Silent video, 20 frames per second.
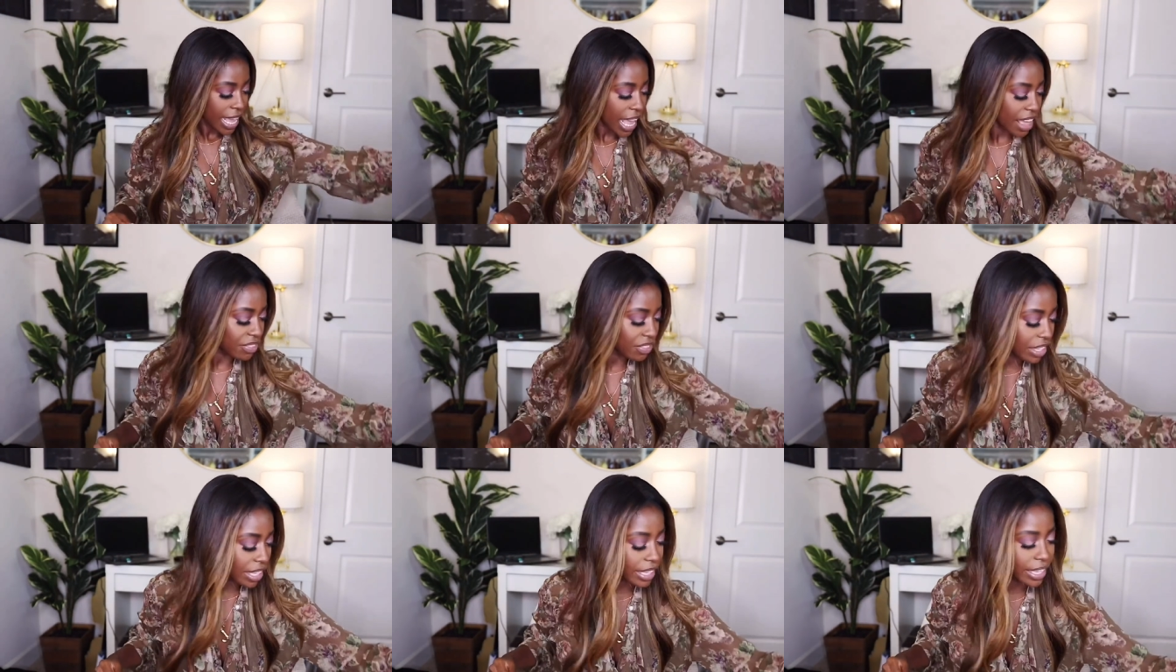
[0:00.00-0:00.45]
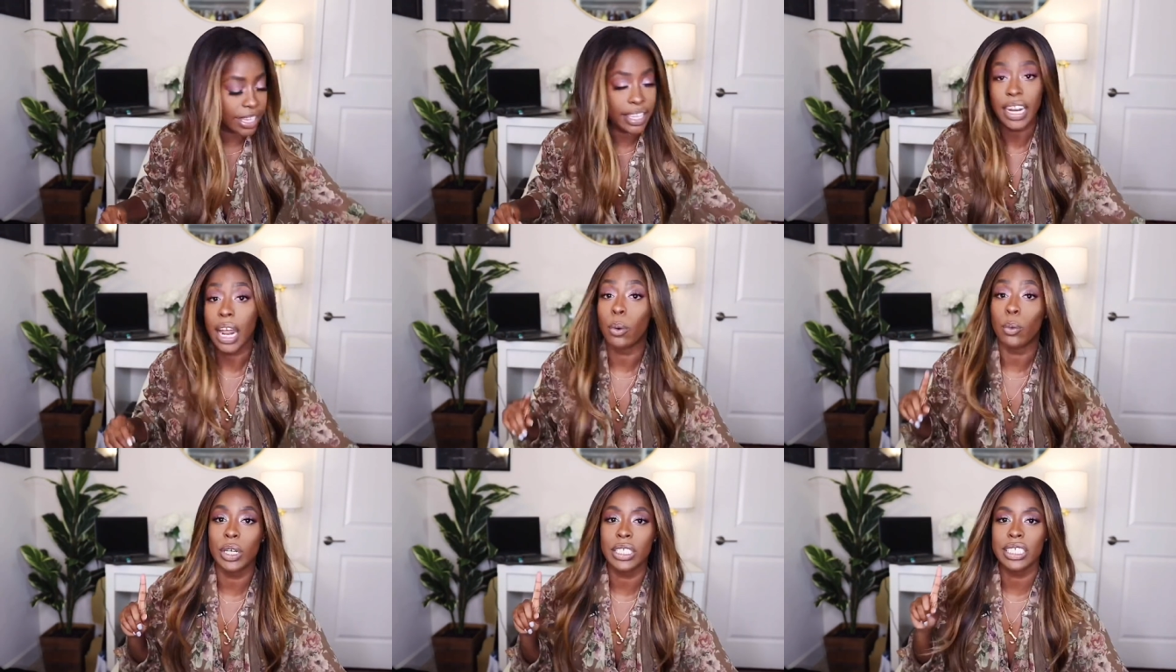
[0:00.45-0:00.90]
And
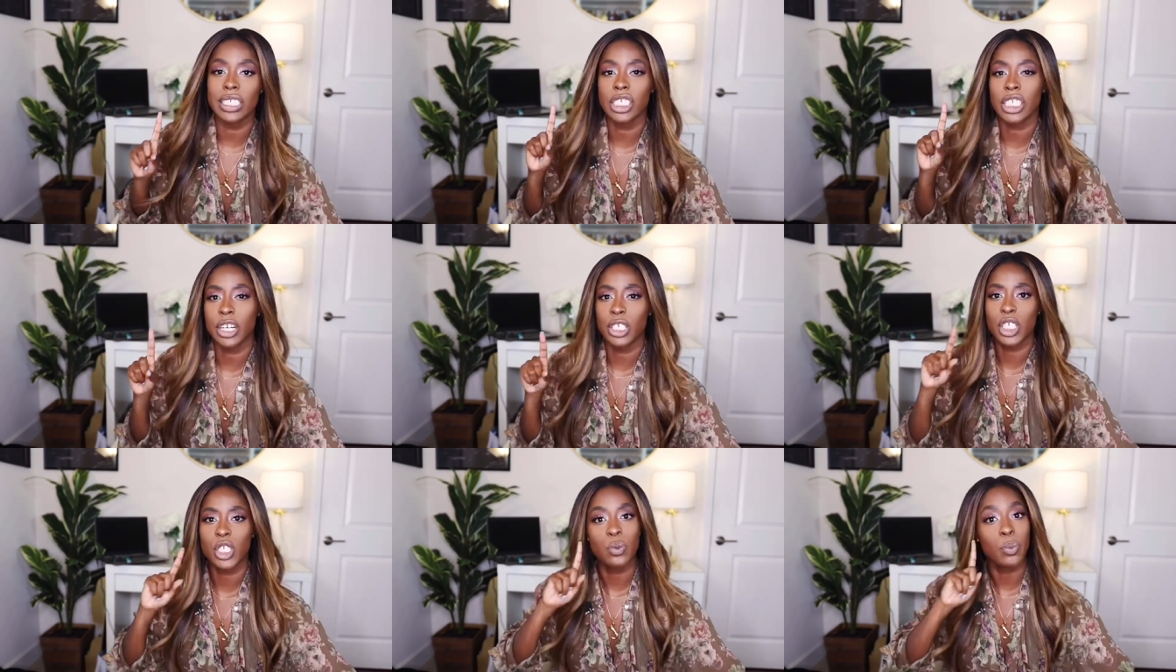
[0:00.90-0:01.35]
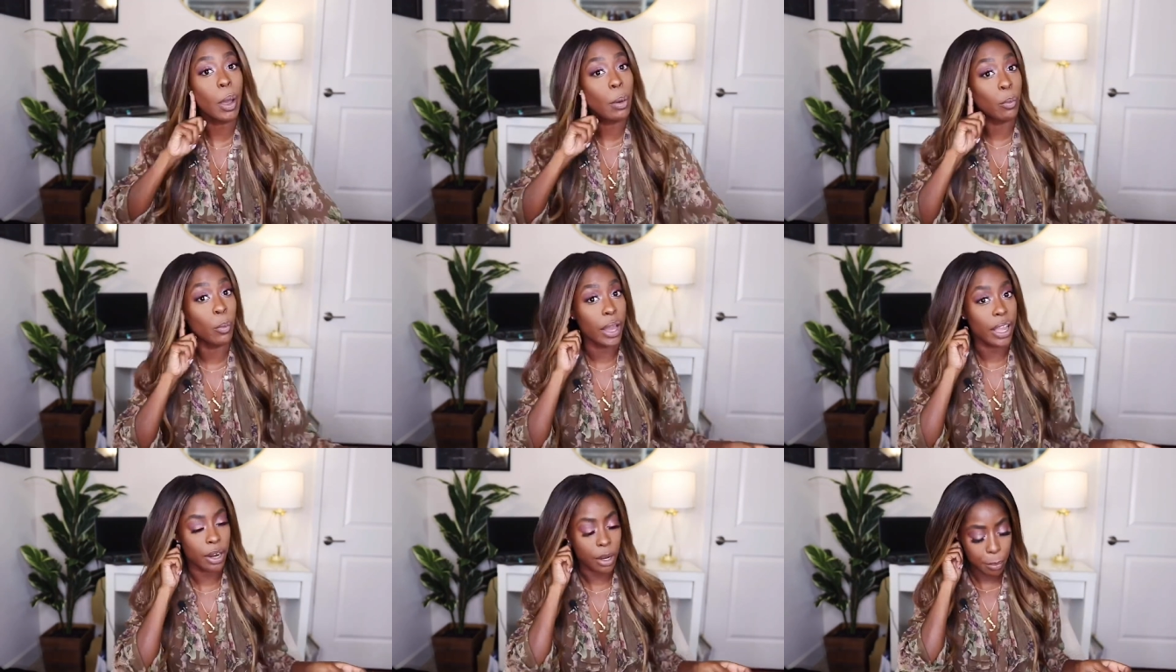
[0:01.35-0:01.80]
then I wanted to share
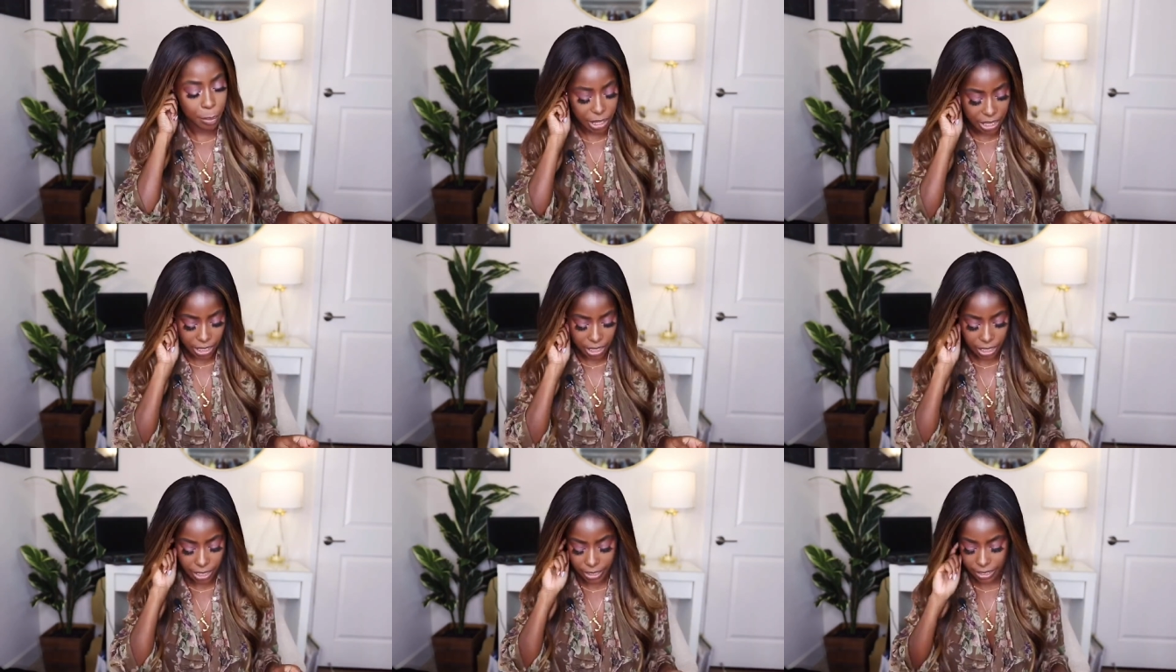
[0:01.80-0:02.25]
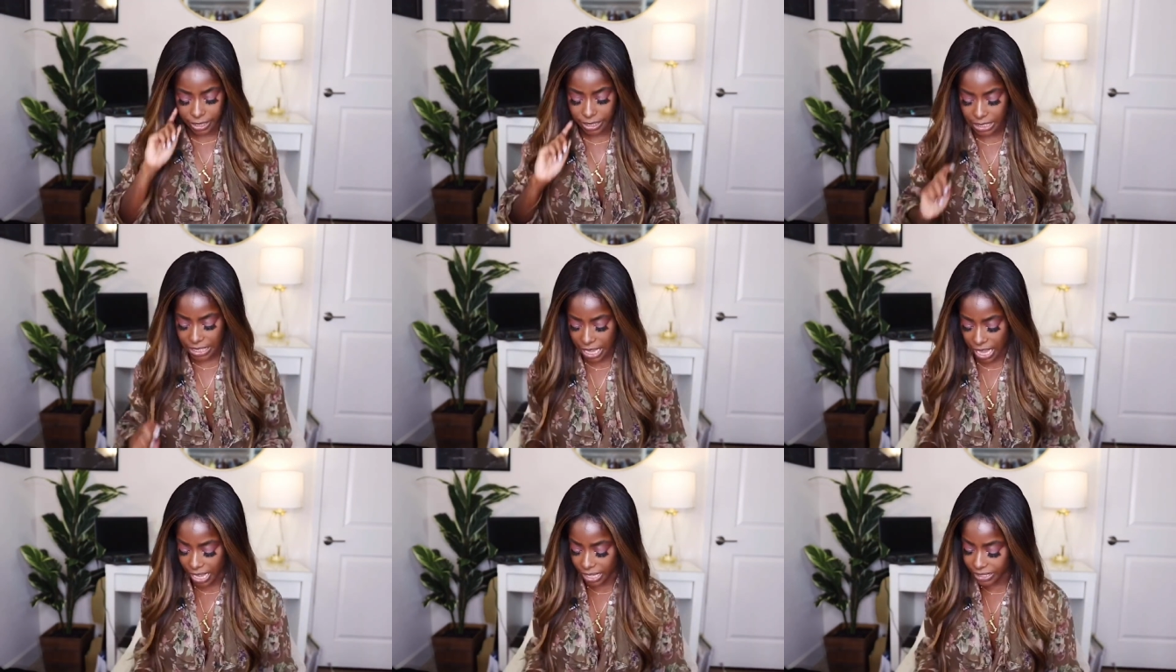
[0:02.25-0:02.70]
swimwear
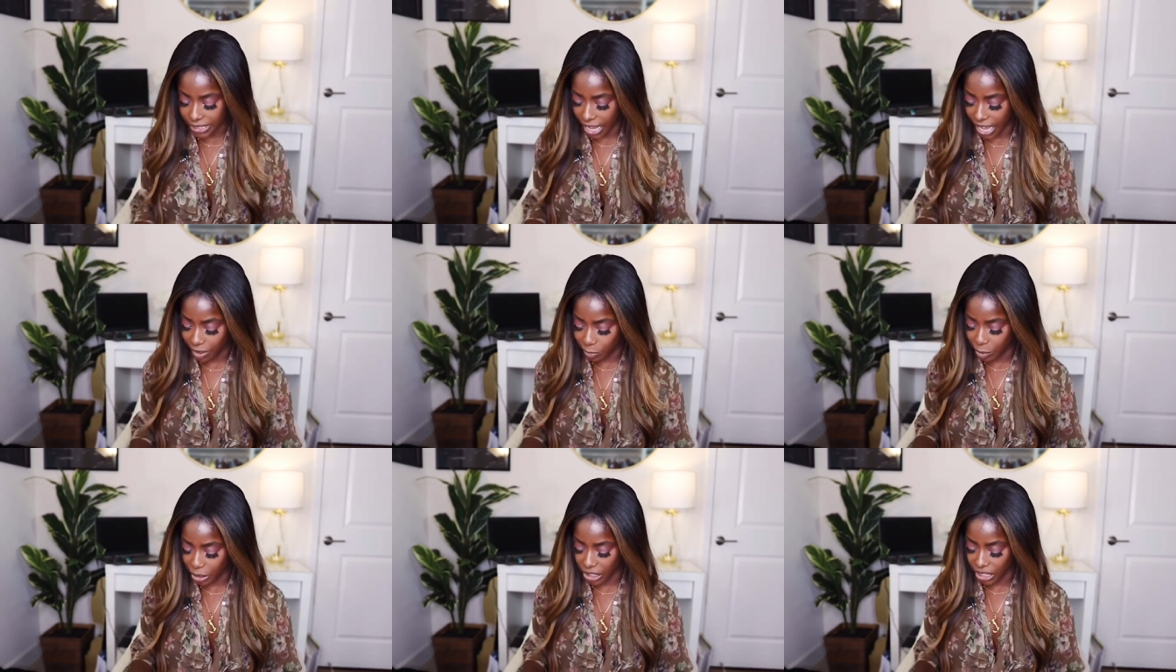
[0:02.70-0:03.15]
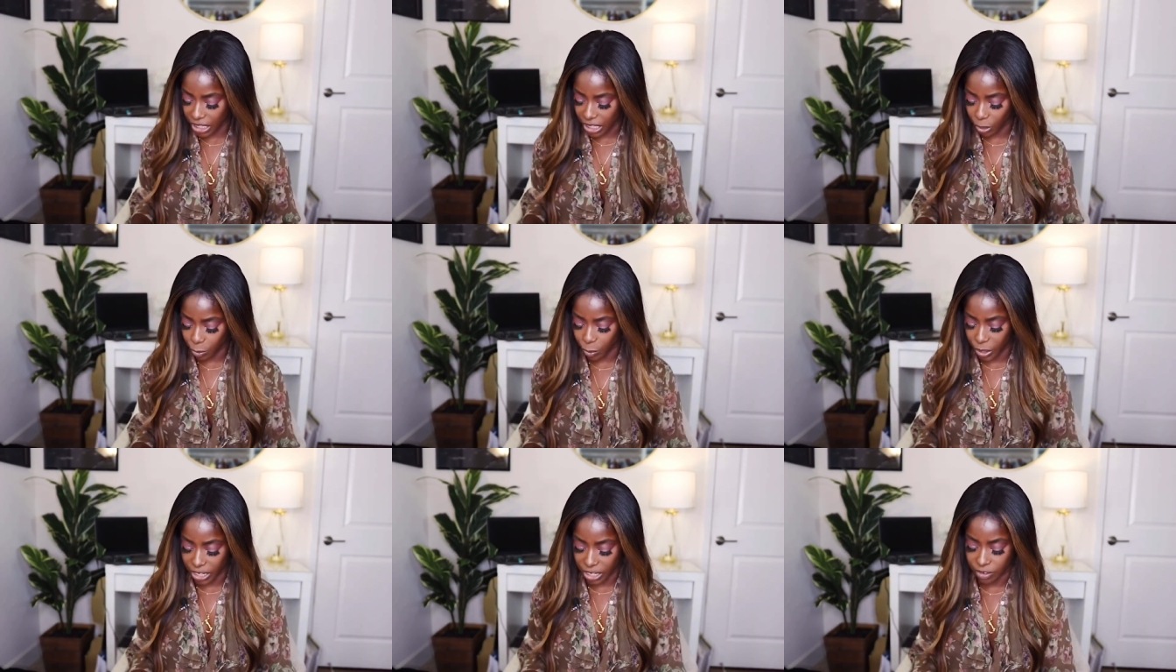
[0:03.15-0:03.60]
because as I've been
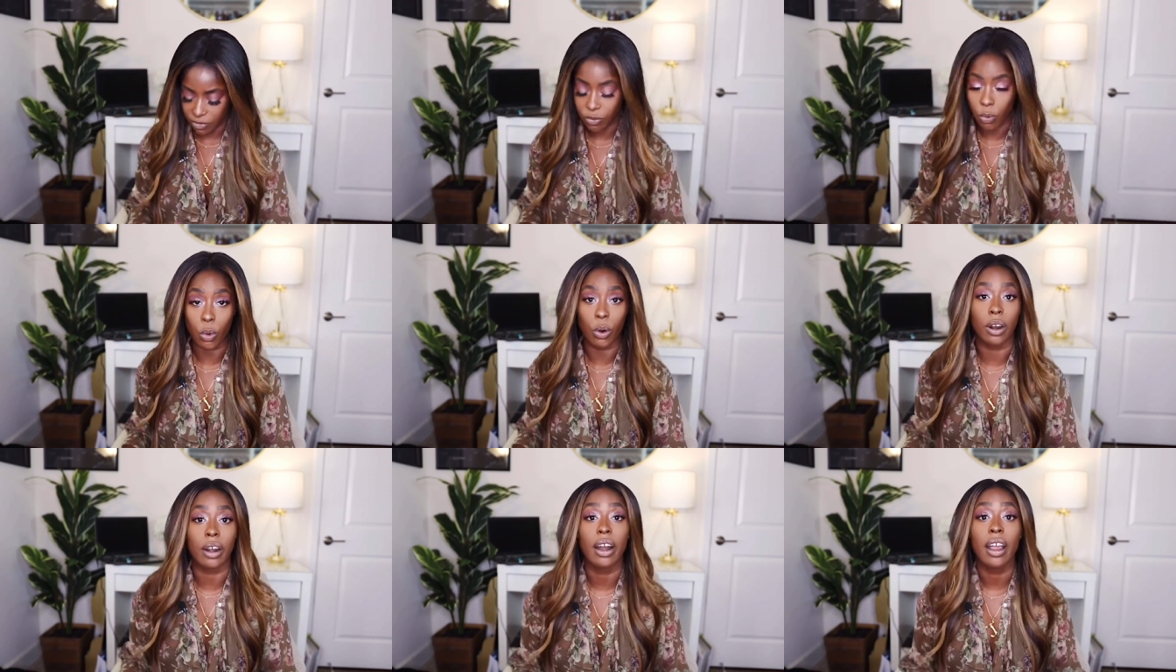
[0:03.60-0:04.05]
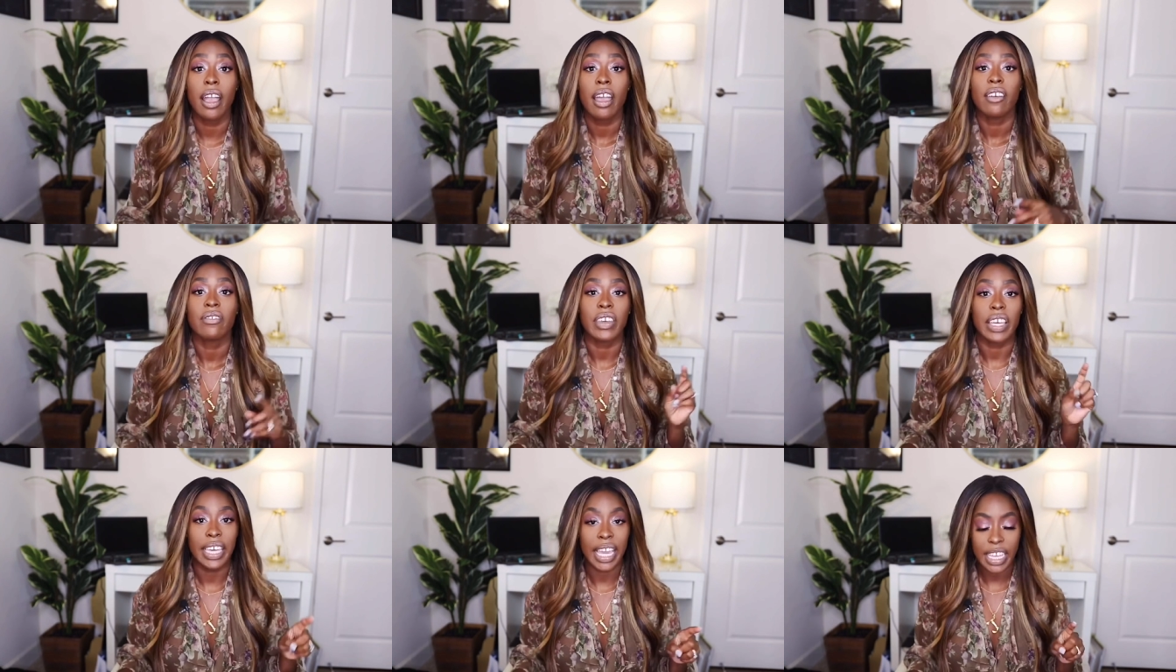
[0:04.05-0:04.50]
getting ready for
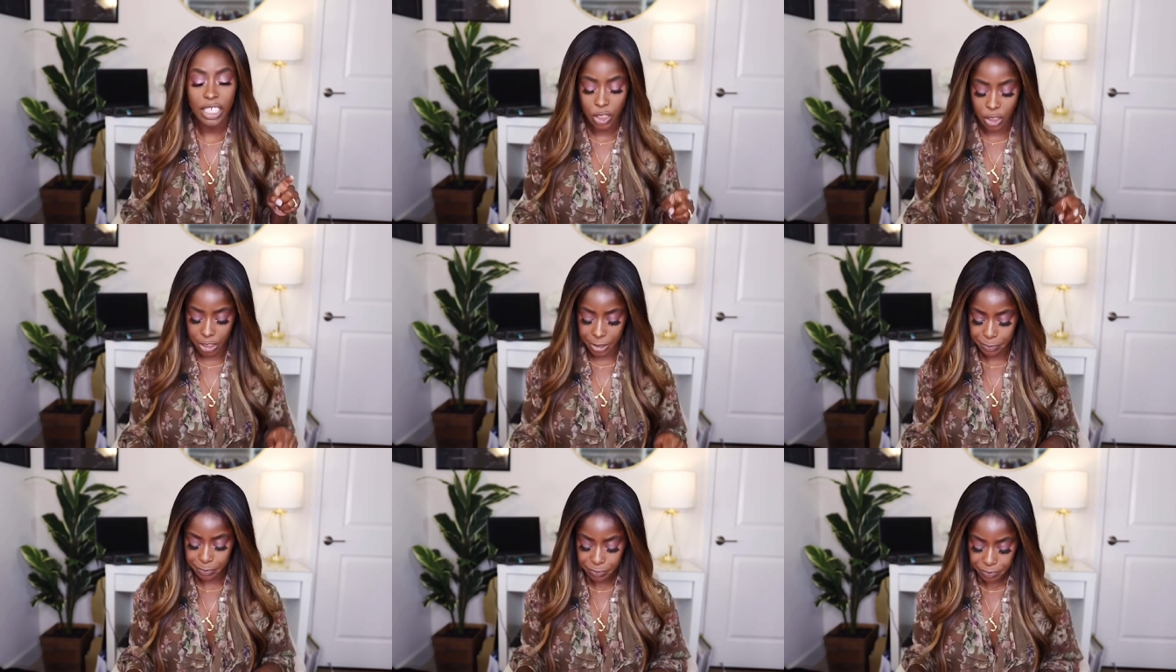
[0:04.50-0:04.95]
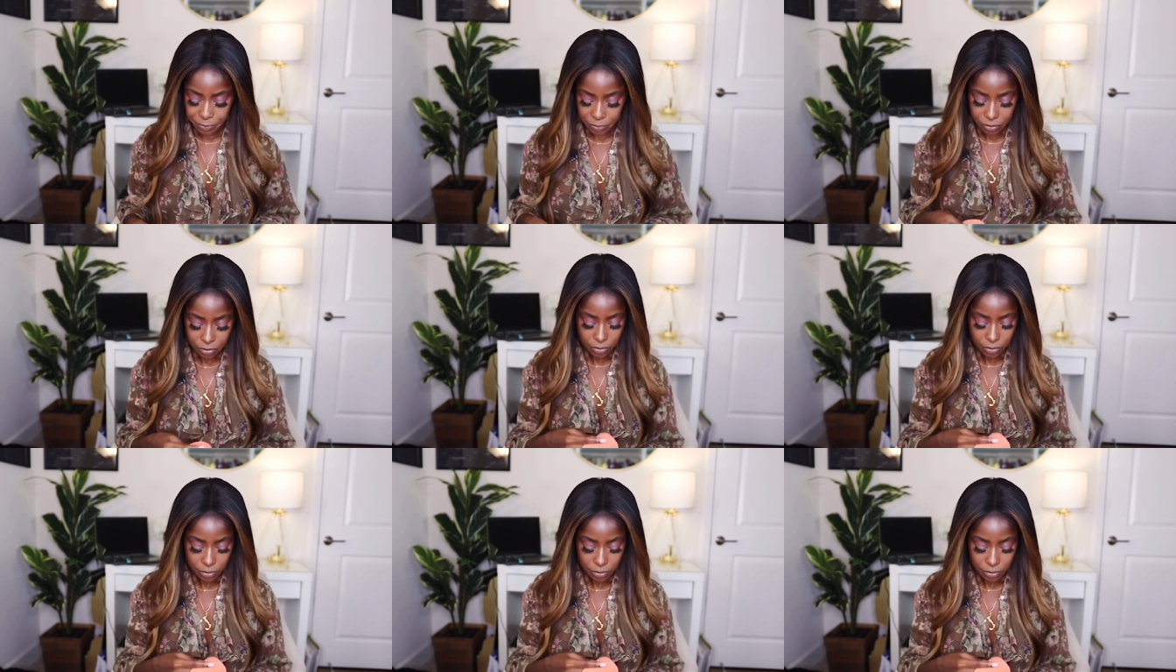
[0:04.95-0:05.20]
vacation,